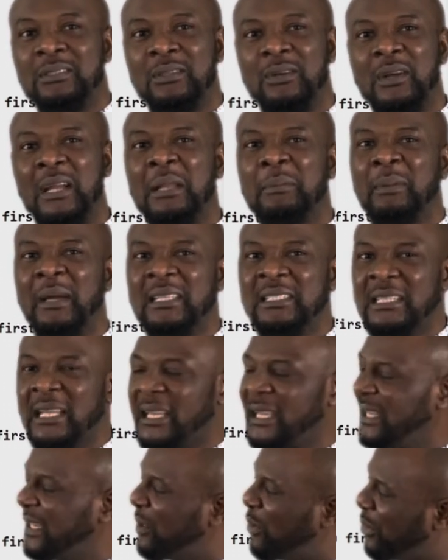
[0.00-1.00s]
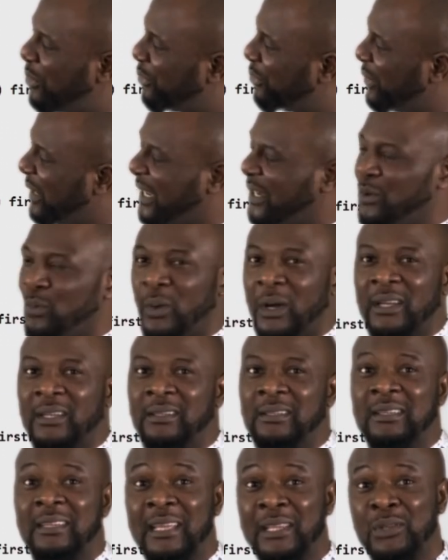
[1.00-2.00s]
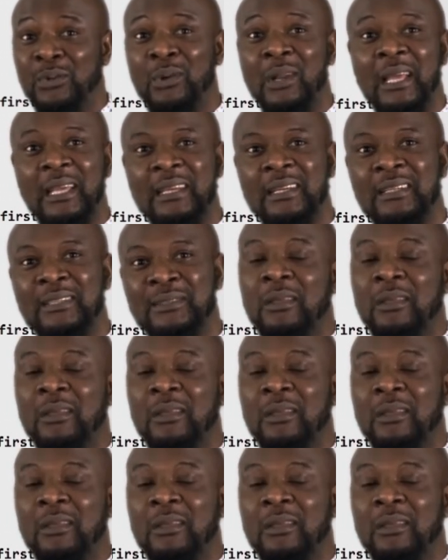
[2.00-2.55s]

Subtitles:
all right, by checking off any one that you like.